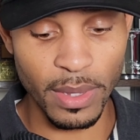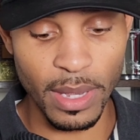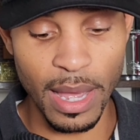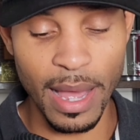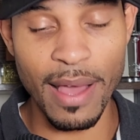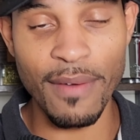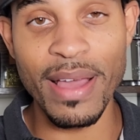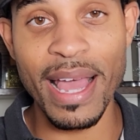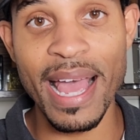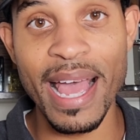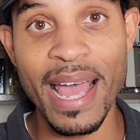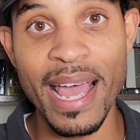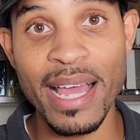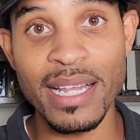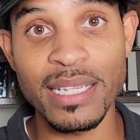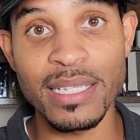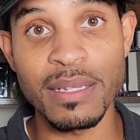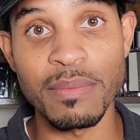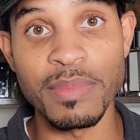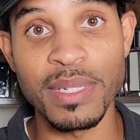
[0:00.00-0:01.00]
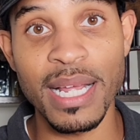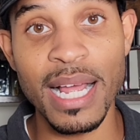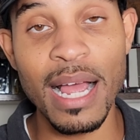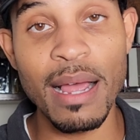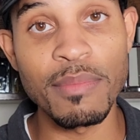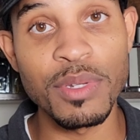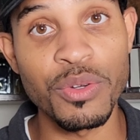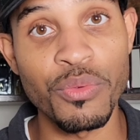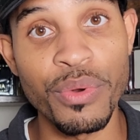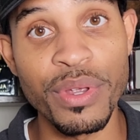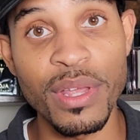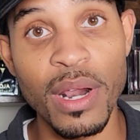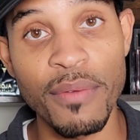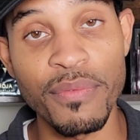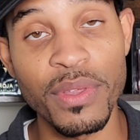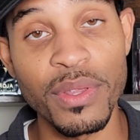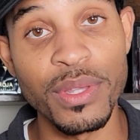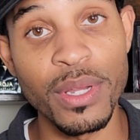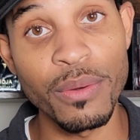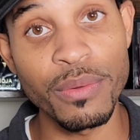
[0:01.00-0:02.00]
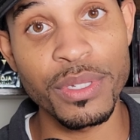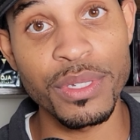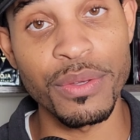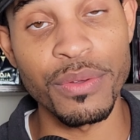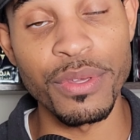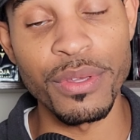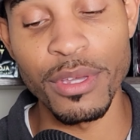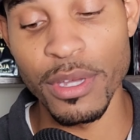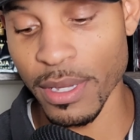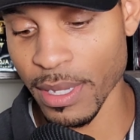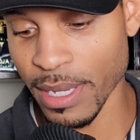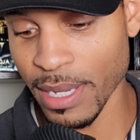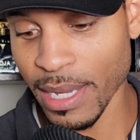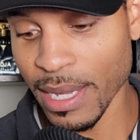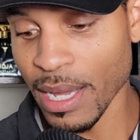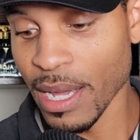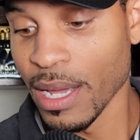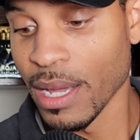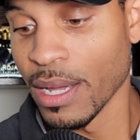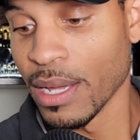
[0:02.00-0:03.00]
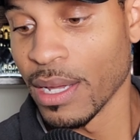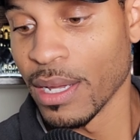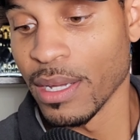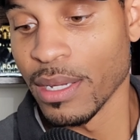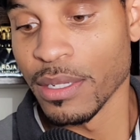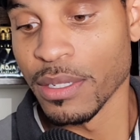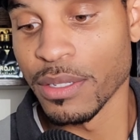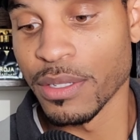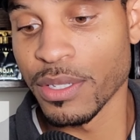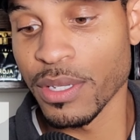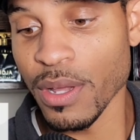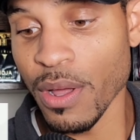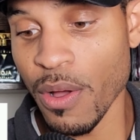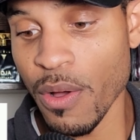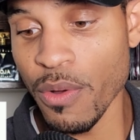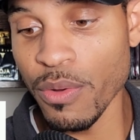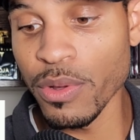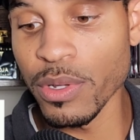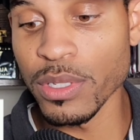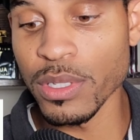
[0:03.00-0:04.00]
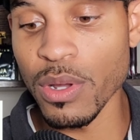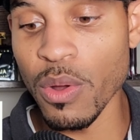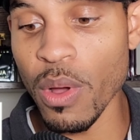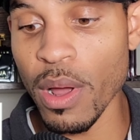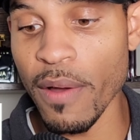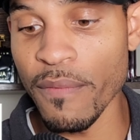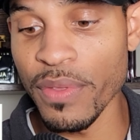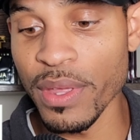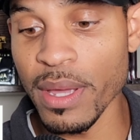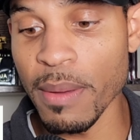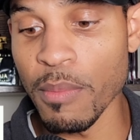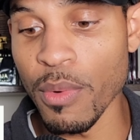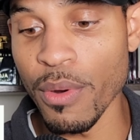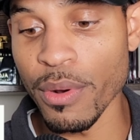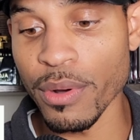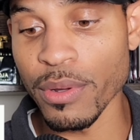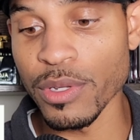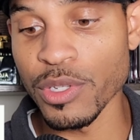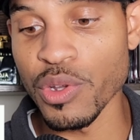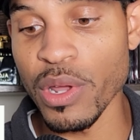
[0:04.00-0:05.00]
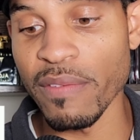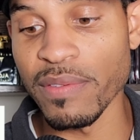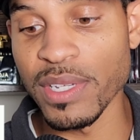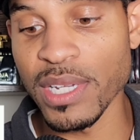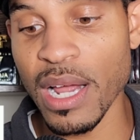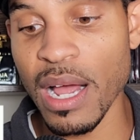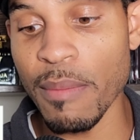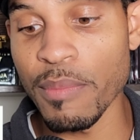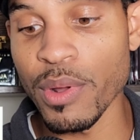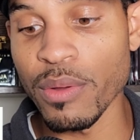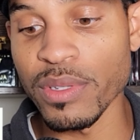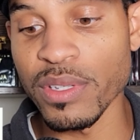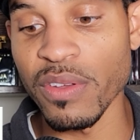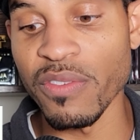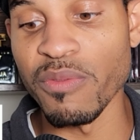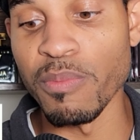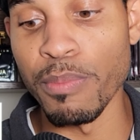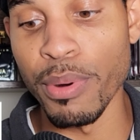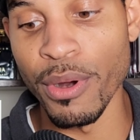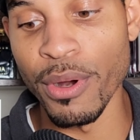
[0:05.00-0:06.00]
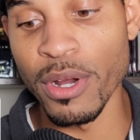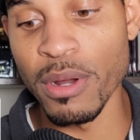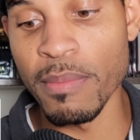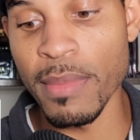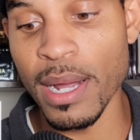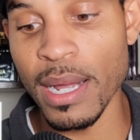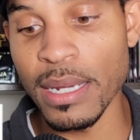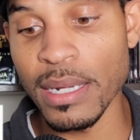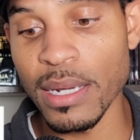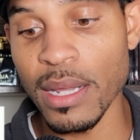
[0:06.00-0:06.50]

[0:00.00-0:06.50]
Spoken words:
I've had some time to read off the notes to you. So Of the Immortals, you have top notes of bergamot,